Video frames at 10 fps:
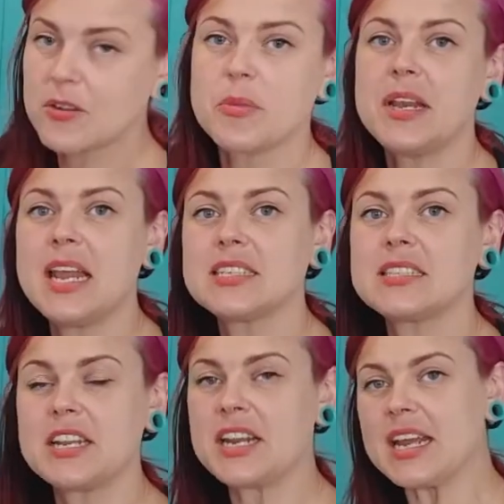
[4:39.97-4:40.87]
bit less
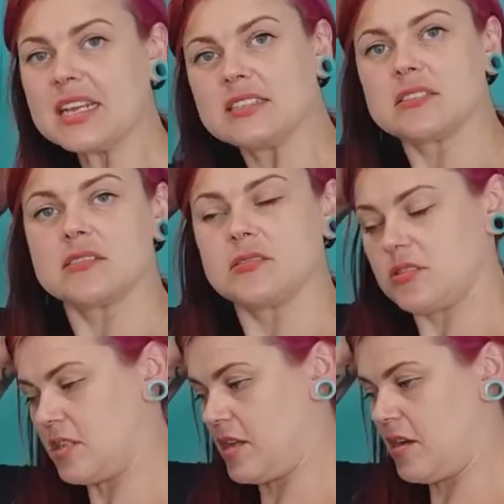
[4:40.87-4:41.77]
than it is
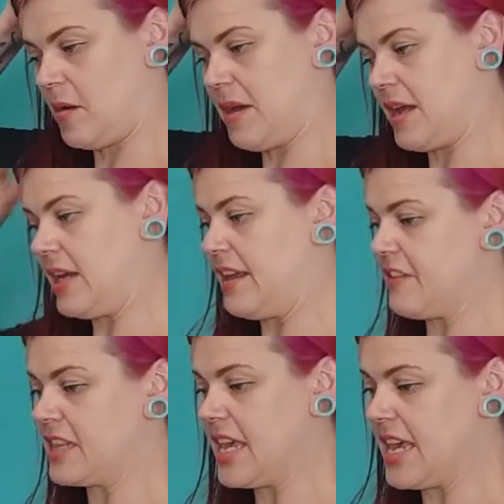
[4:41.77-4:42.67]
so that I'm
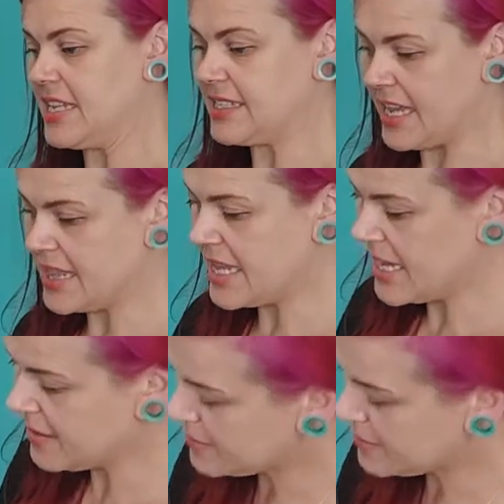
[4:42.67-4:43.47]
leaving the ease in there.